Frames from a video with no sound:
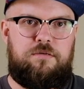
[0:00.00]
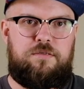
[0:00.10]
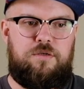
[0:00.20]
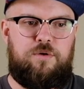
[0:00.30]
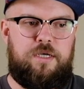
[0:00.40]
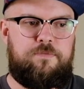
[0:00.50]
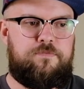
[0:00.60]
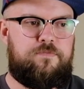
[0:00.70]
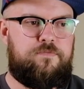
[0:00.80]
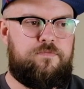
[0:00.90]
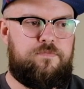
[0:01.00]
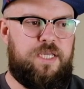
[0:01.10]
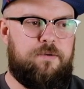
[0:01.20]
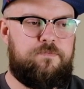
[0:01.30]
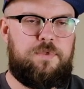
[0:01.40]
So,
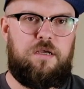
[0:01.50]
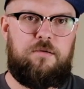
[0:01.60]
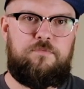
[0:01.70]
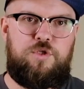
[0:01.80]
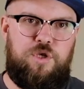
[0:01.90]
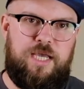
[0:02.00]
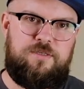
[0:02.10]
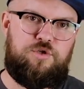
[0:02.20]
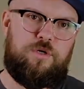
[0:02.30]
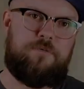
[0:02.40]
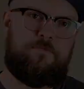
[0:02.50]
you guys enjoy.